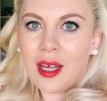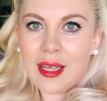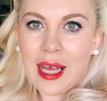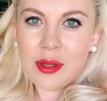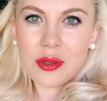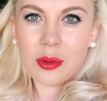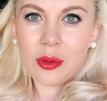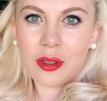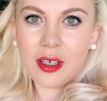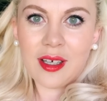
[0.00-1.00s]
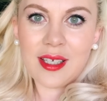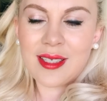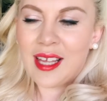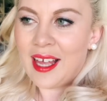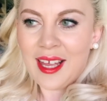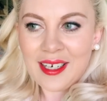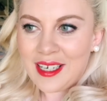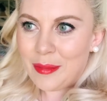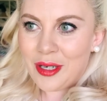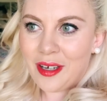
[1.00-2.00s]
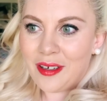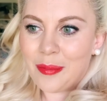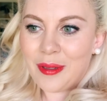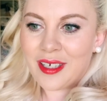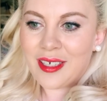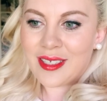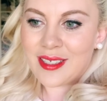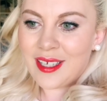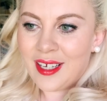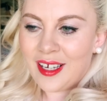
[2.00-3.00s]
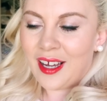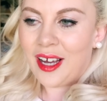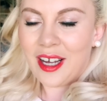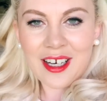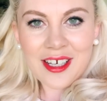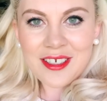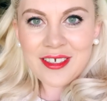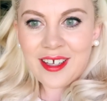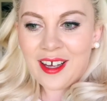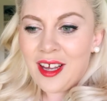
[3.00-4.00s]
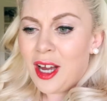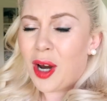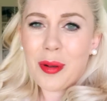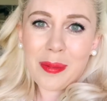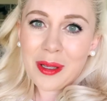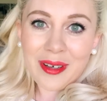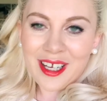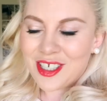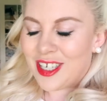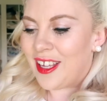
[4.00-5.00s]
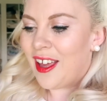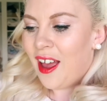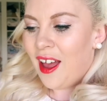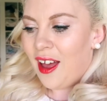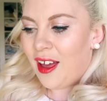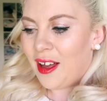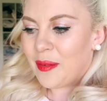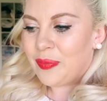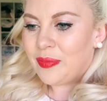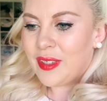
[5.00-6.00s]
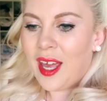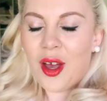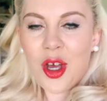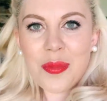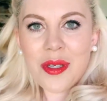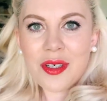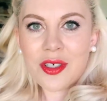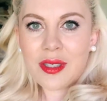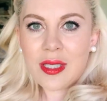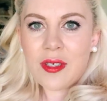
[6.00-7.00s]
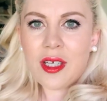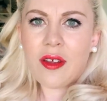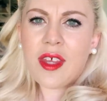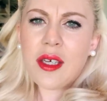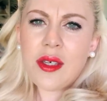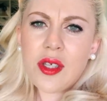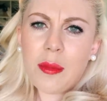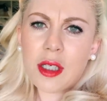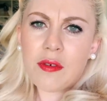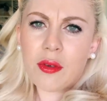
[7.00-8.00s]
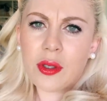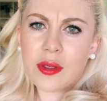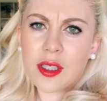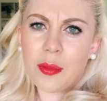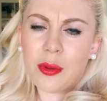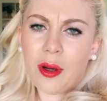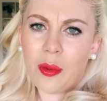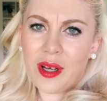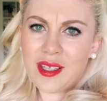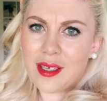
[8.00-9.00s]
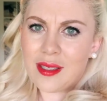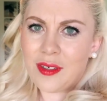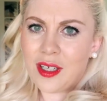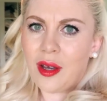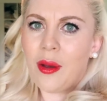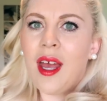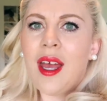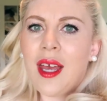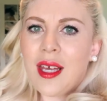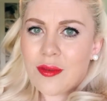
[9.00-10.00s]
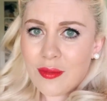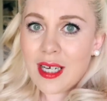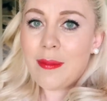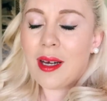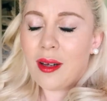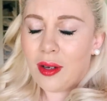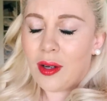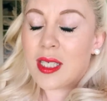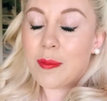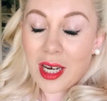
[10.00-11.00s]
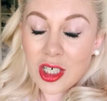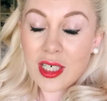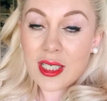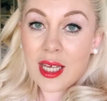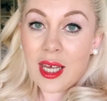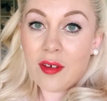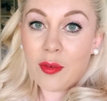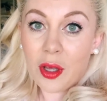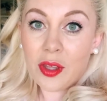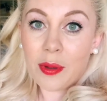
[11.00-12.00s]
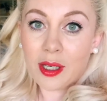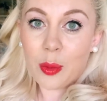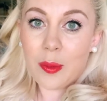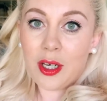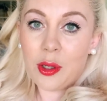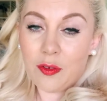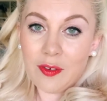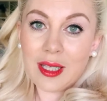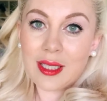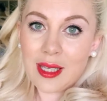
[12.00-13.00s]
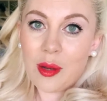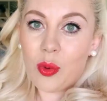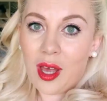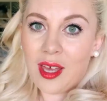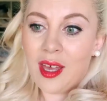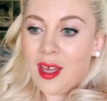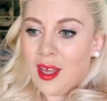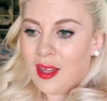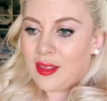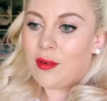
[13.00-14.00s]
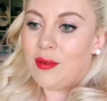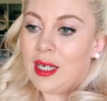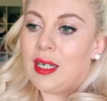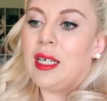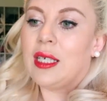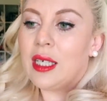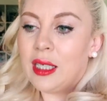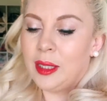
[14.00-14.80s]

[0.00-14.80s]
and how it's all organized, let me know, because I'd like to do that. I probably will, actually. Yeah, I hope you enjoyed this video. Thank you so much for all your support on Wednesday's video. It's really meant a lot, especially to hear from other pregnant women who are feeling the same way. That really like